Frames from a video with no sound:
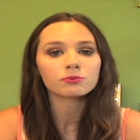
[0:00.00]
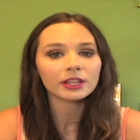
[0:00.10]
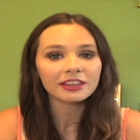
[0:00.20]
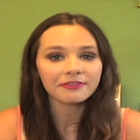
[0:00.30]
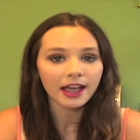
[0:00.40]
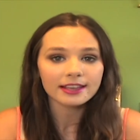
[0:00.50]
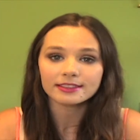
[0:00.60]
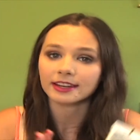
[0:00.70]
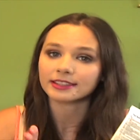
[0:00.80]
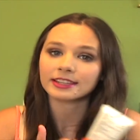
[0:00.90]
really
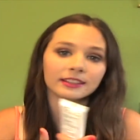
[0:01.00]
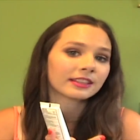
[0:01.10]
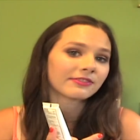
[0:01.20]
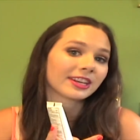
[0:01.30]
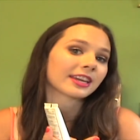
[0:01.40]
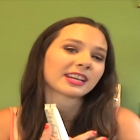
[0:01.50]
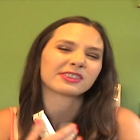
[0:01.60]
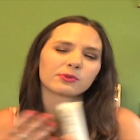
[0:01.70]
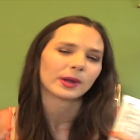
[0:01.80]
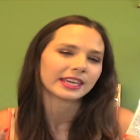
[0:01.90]
fast and it didn't leave any kind
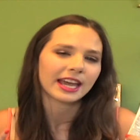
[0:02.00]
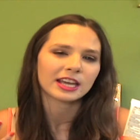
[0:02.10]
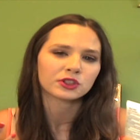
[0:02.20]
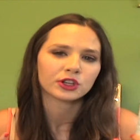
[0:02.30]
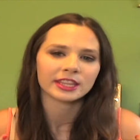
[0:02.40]
of white cast or